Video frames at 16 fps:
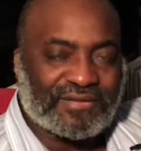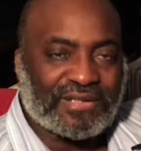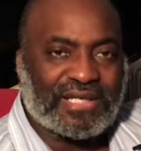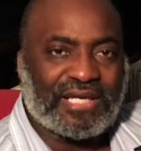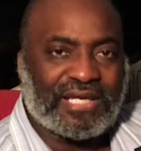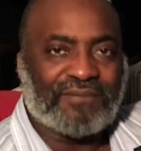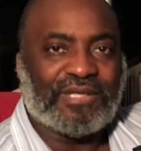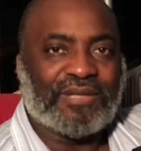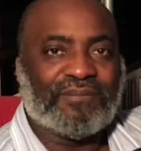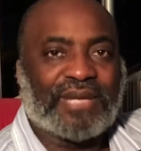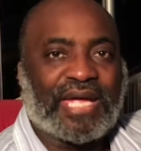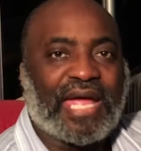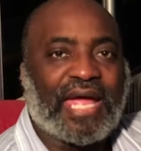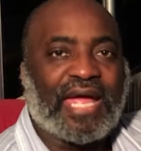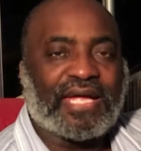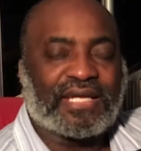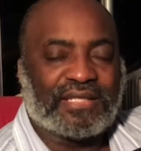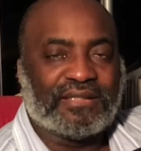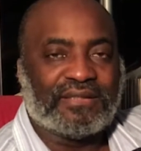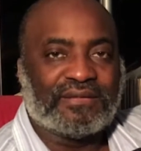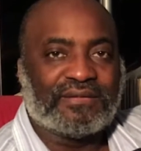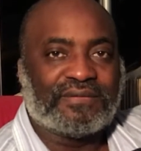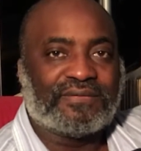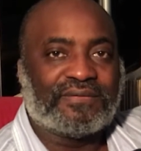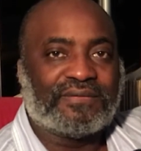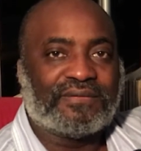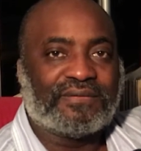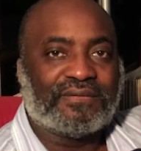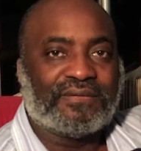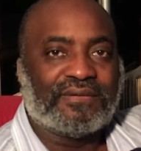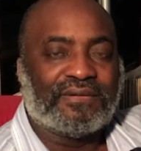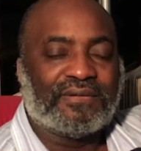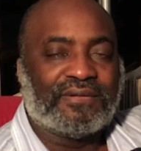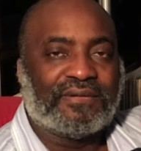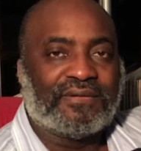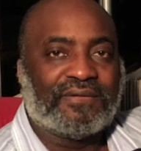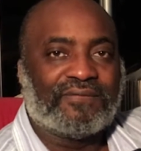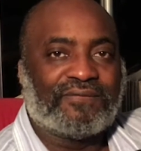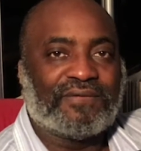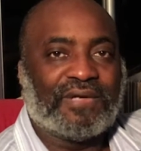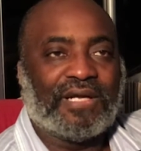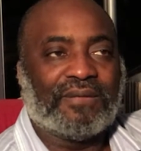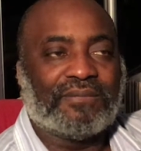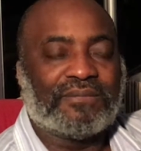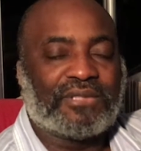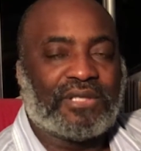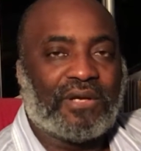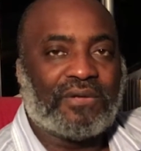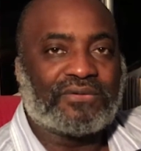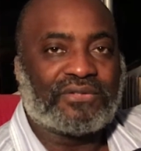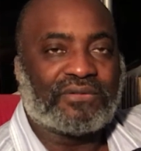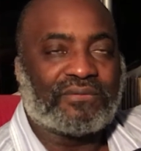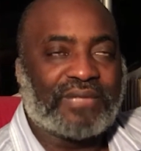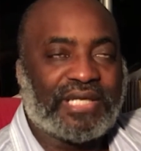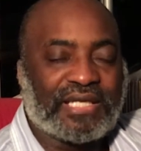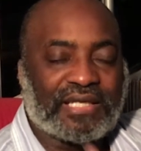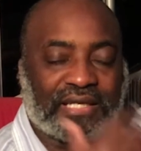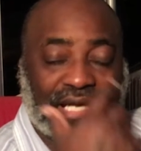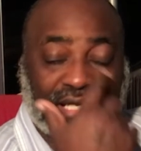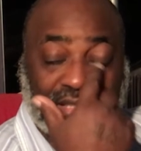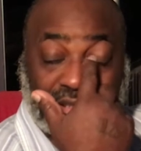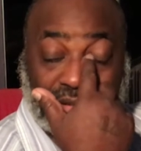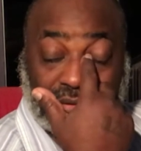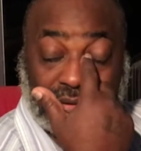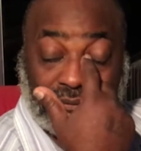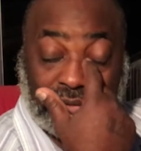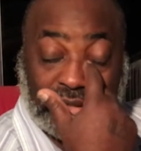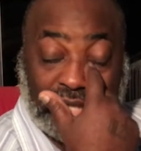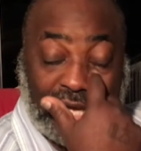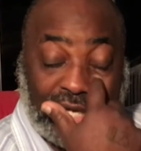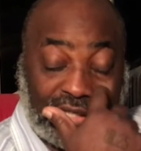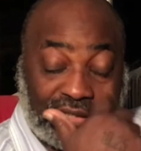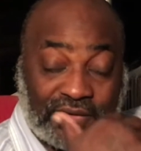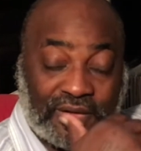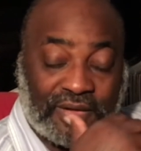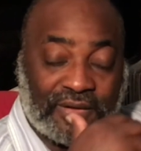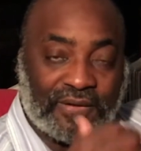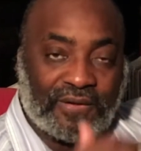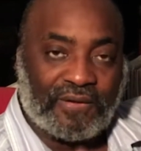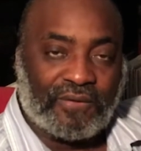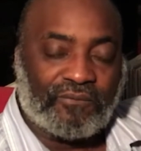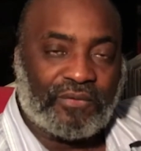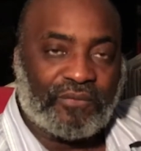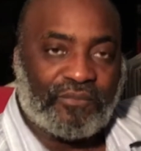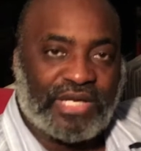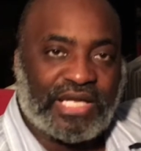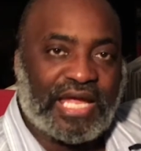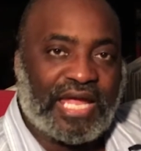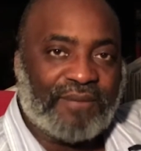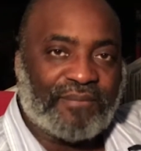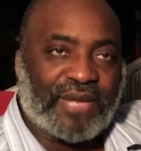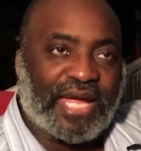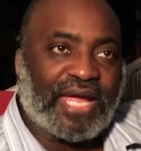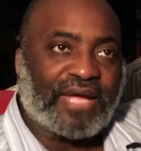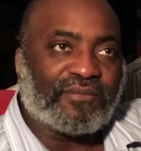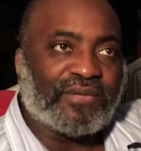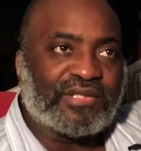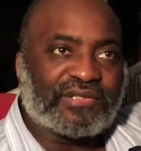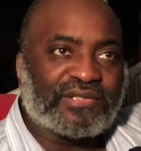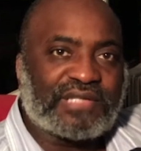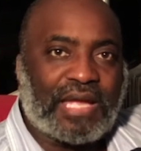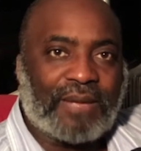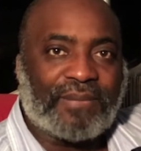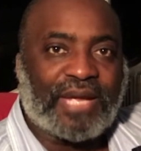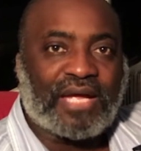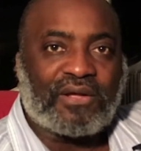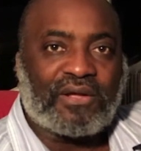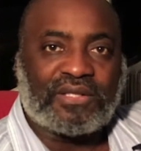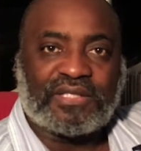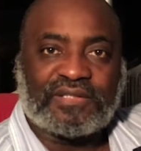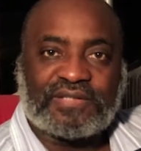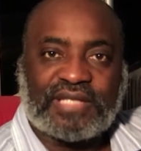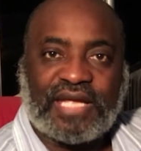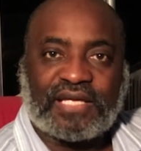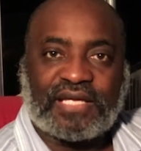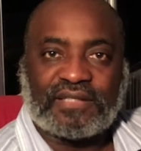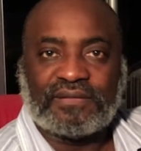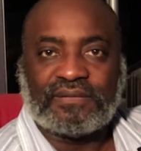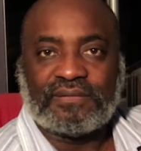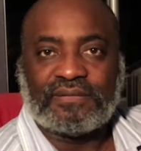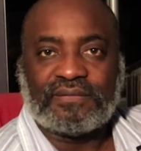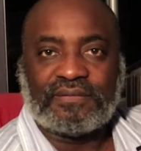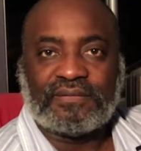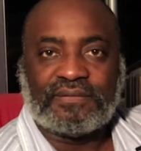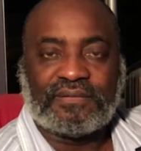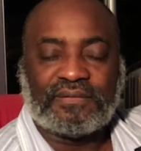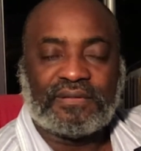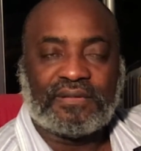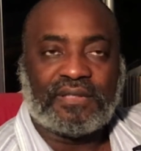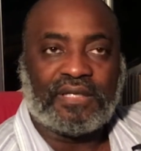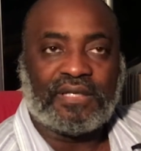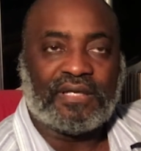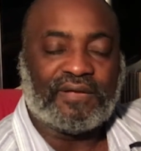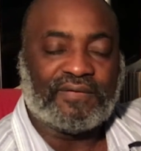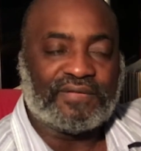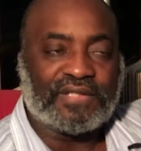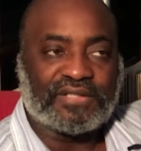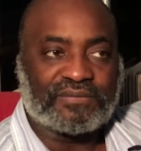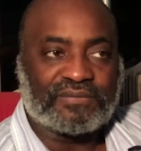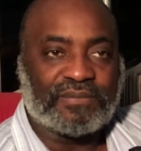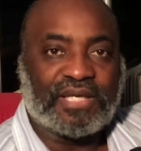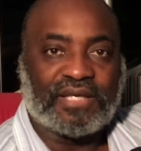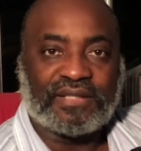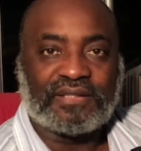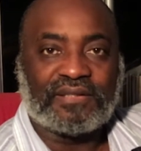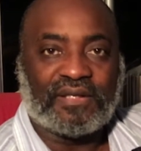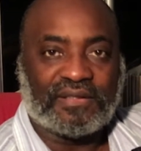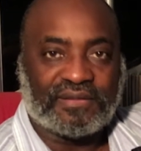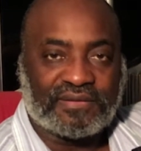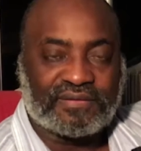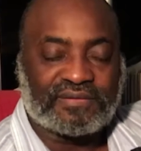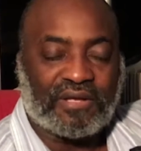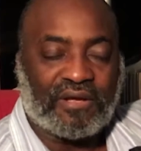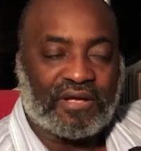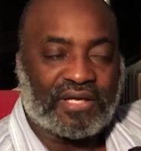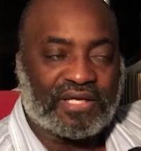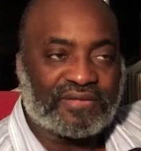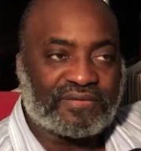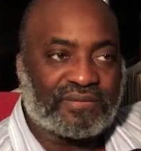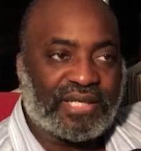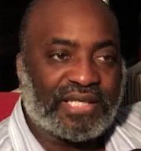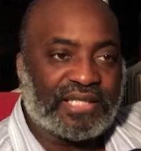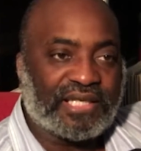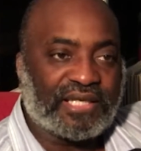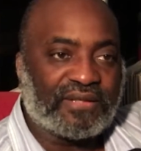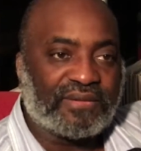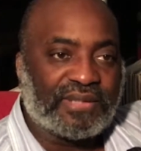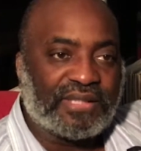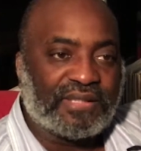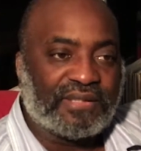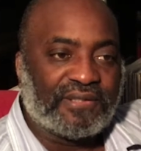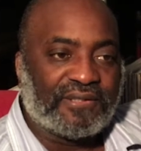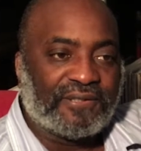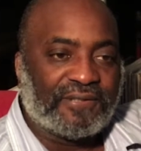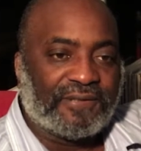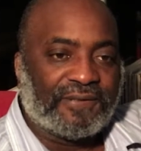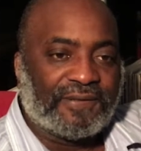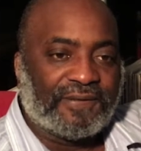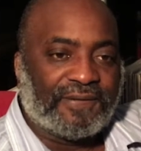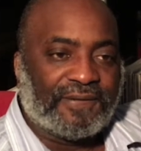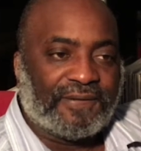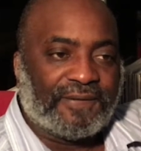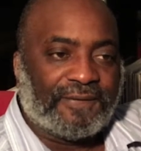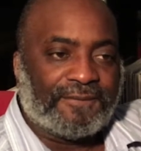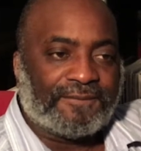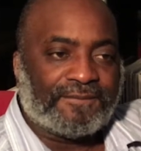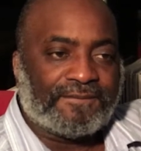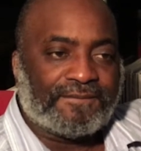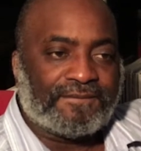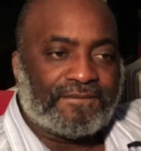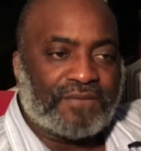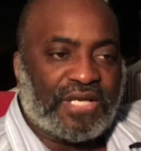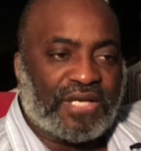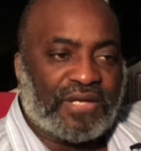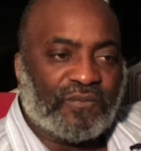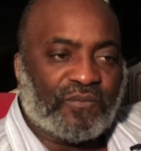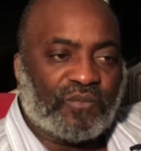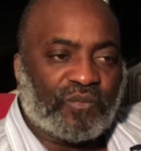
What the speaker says: coming back from Costa Rica, I know that when we came back, we just got back on the 2nd of this month. It's August right now. And